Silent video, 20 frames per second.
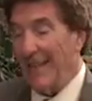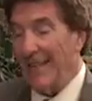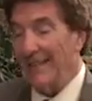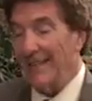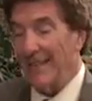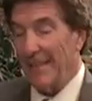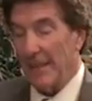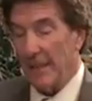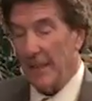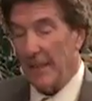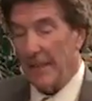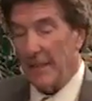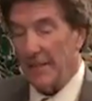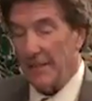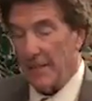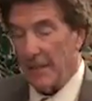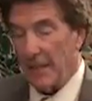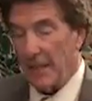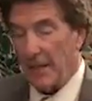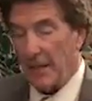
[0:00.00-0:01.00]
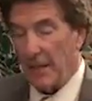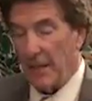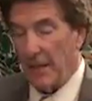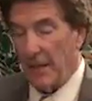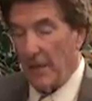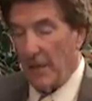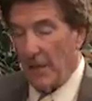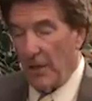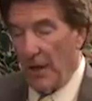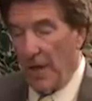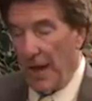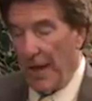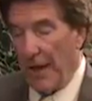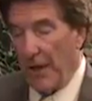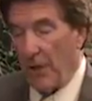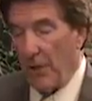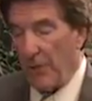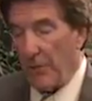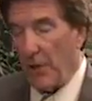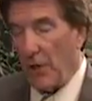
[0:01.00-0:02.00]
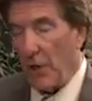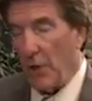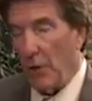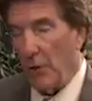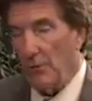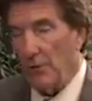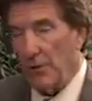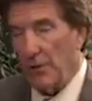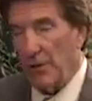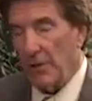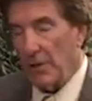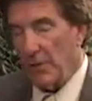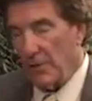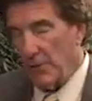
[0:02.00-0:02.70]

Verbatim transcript: is an holistic health coaching